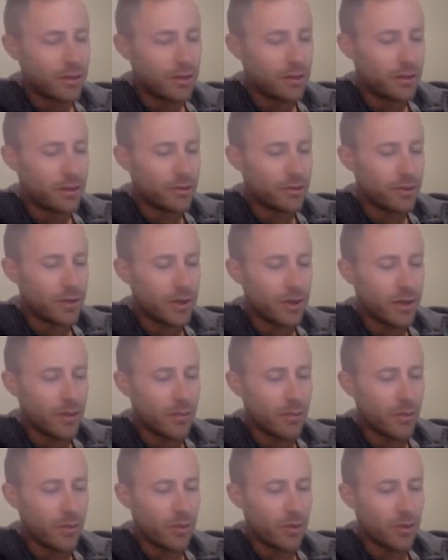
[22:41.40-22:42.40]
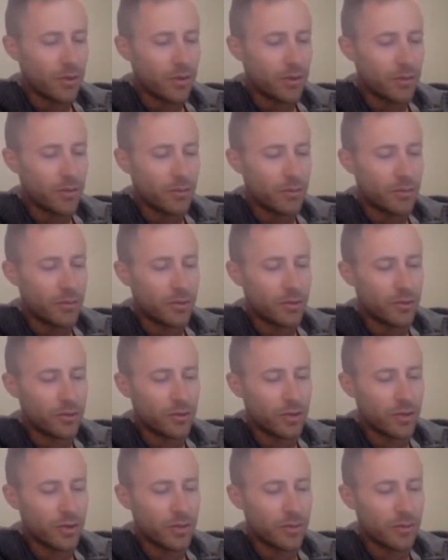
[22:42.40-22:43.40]
is m1 plus
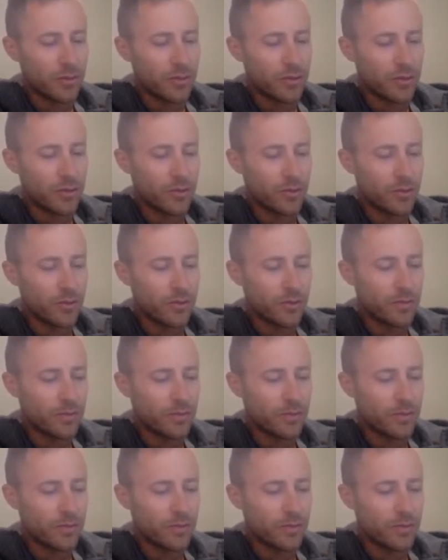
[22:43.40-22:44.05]
m2a.